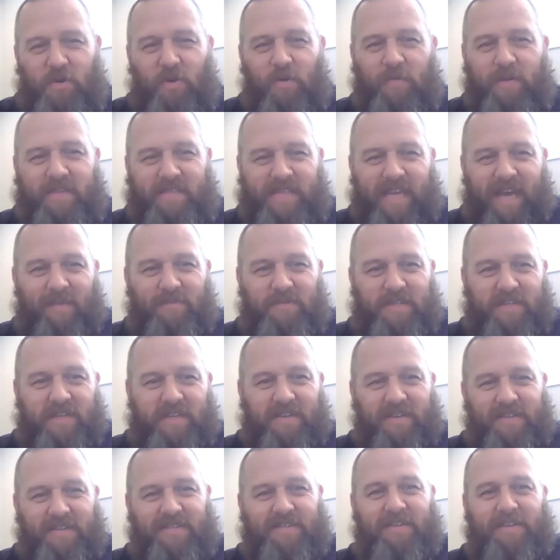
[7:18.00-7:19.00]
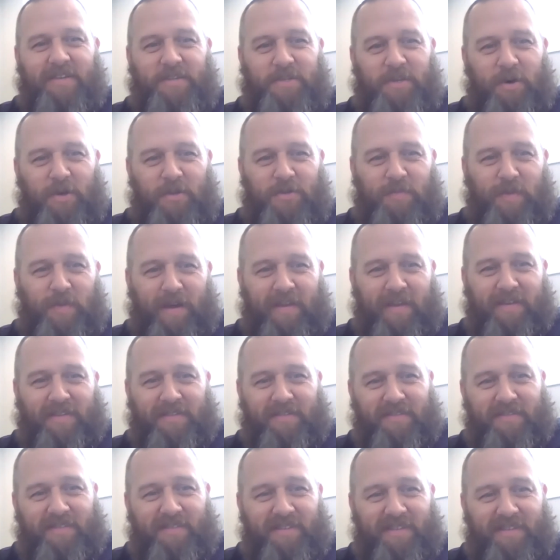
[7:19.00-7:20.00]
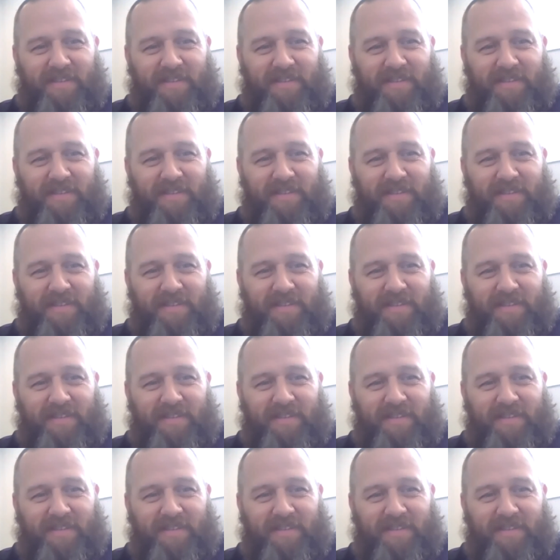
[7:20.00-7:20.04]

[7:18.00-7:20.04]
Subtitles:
many times you can listen to George Michael.